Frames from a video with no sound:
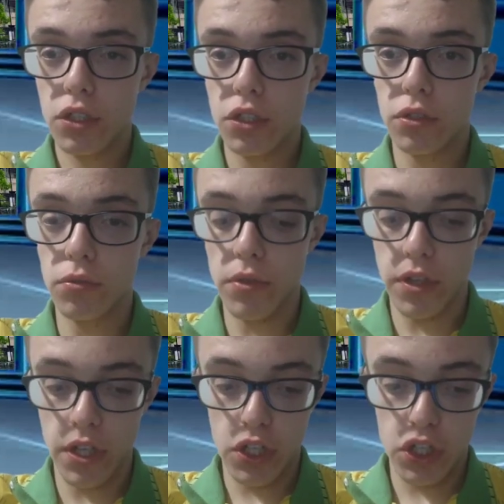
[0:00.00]
to
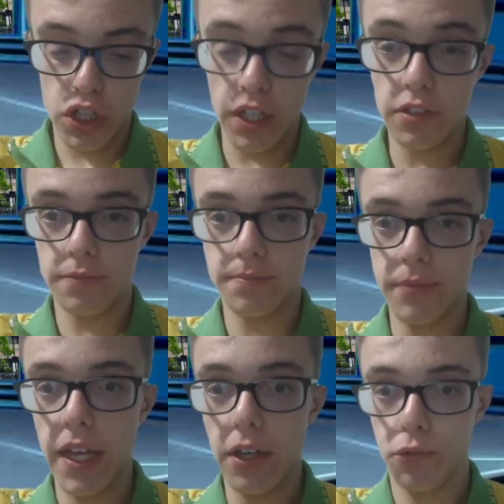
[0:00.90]
the channel.
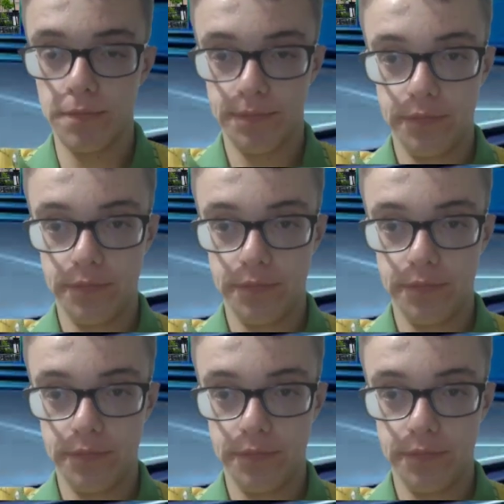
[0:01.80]
Now,